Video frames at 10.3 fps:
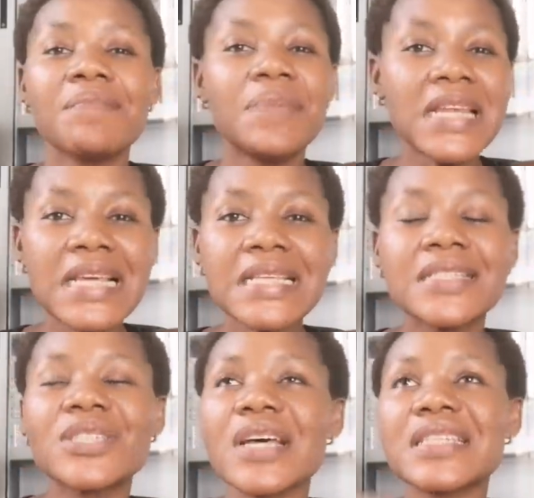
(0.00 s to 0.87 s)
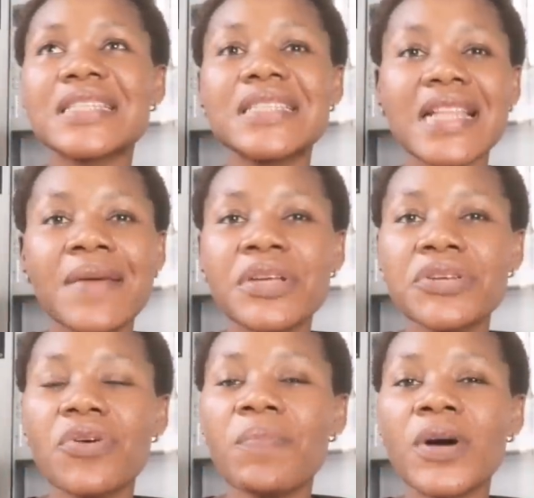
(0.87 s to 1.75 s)
please just let me
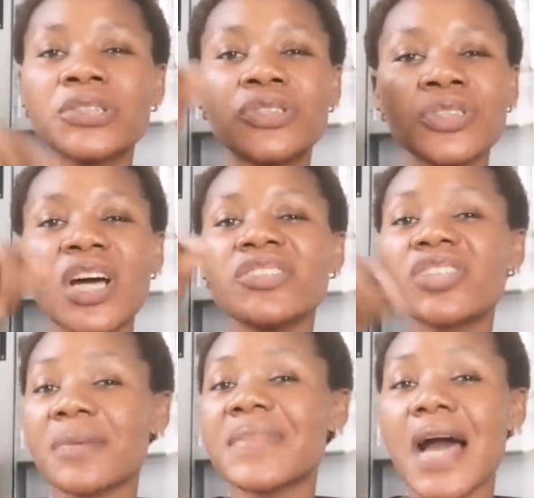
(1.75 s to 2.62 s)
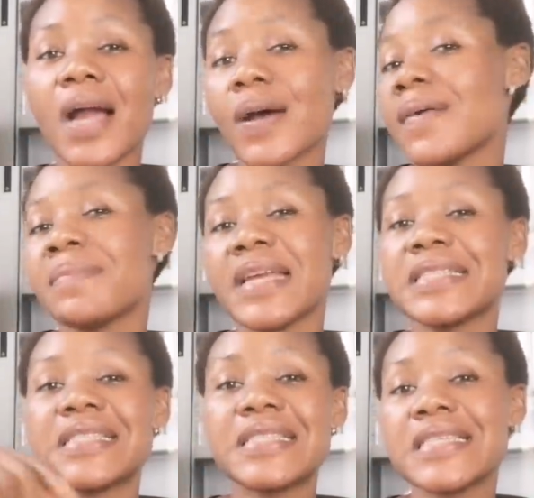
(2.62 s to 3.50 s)
know, but do not drop that
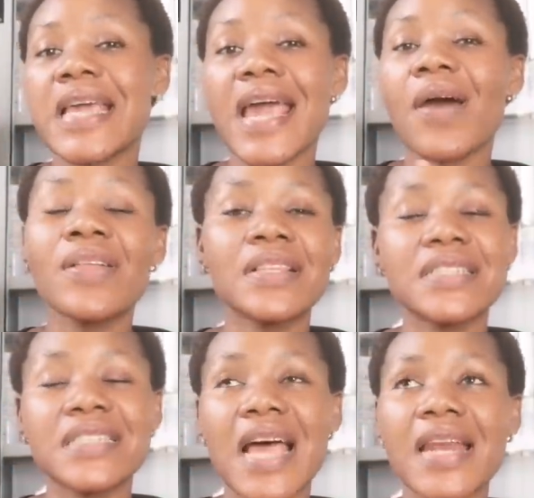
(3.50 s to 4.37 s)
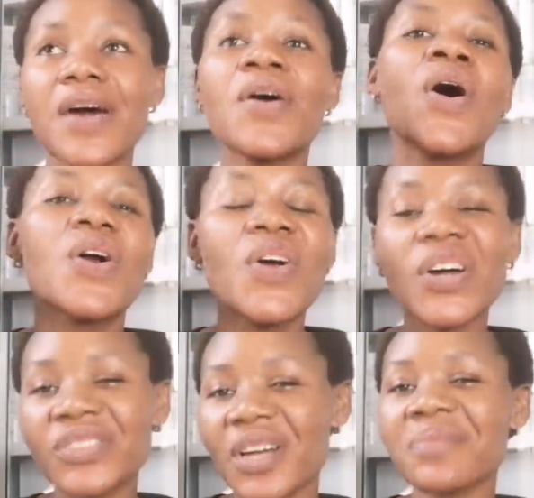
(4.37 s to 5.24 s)
comment here on this channel.
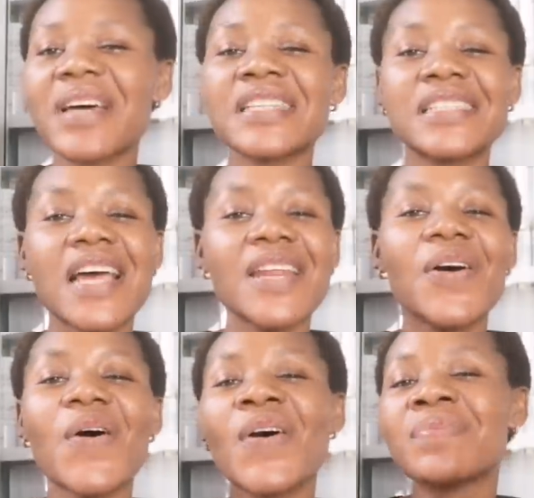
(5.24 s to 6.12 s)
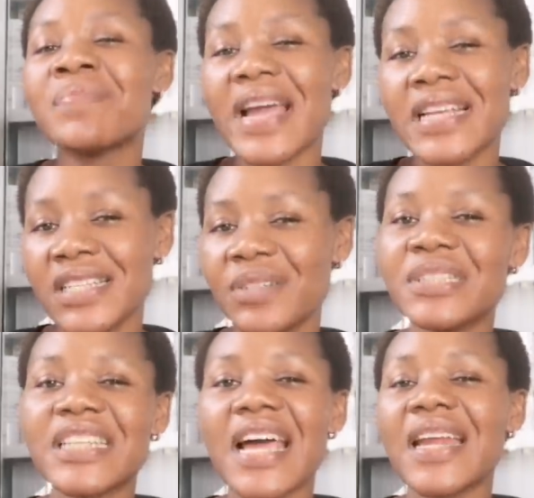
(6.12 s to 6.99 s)
Go drop that channel on my new
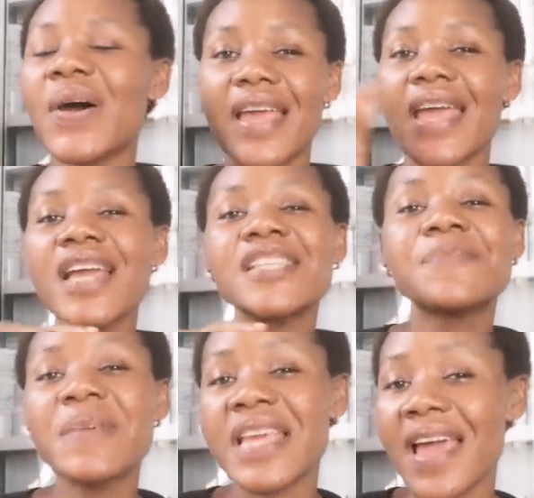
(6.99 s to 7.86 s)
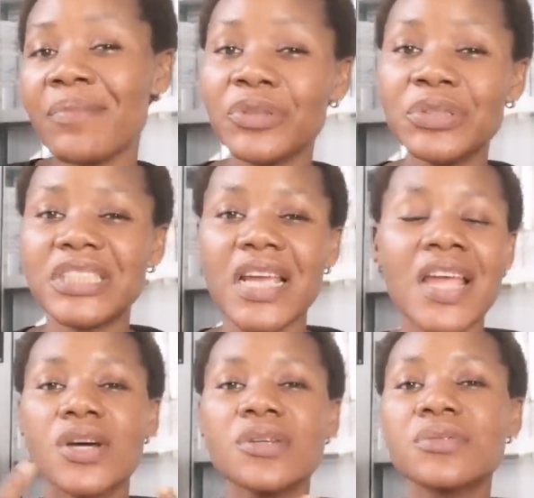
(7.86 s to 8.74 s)
channel, HBM
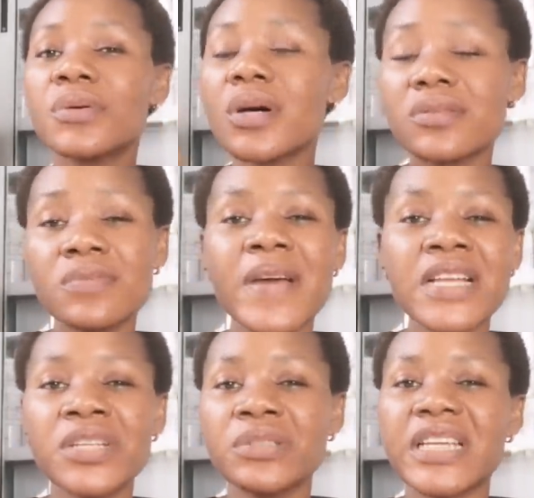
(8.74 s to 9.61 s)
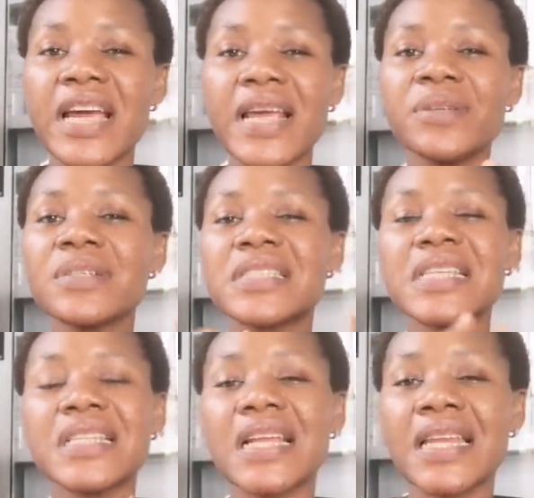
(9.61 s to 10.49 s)
Uche. To go to my new channel, you'll
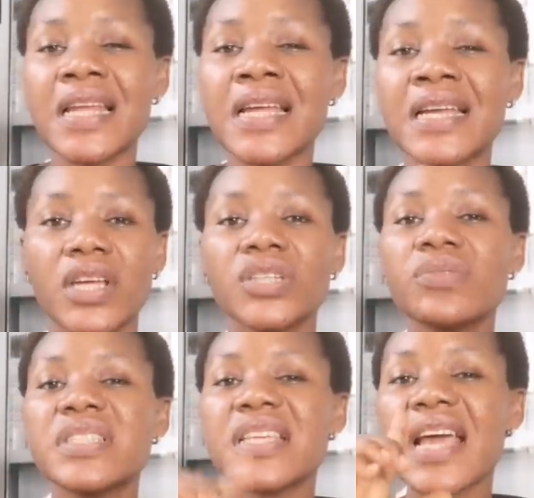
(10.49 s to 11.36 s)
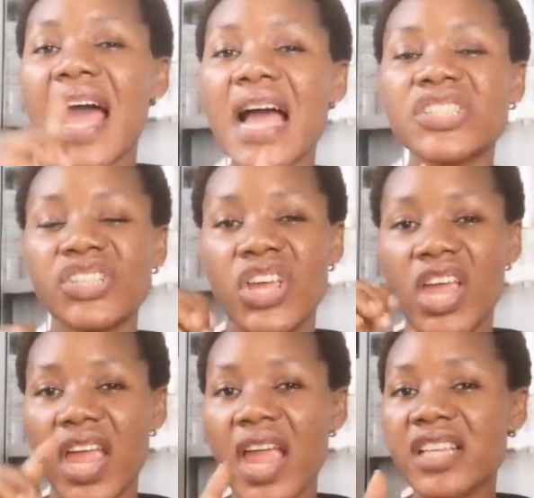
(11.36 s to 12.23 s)
see the link. You'll see
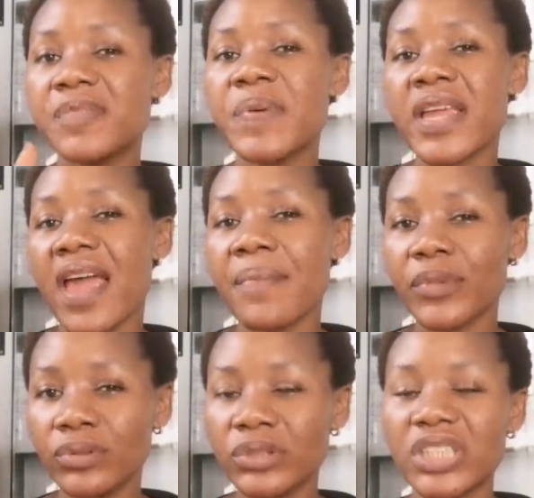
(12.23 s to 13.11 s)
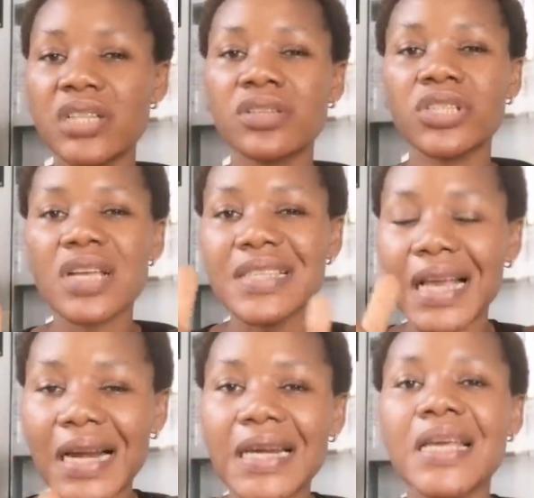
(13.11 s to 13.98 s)
HBM Uche. So
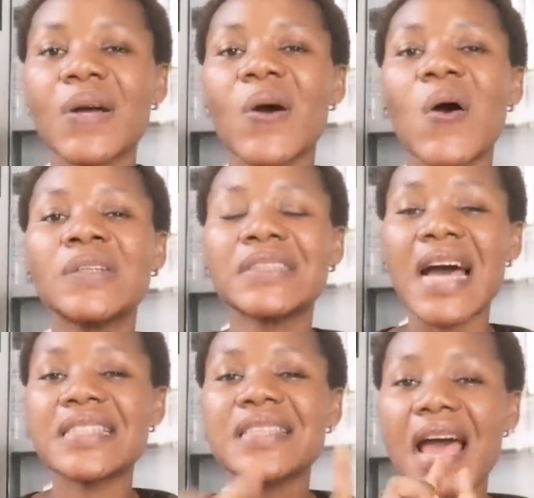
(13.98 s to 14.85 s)
just click on that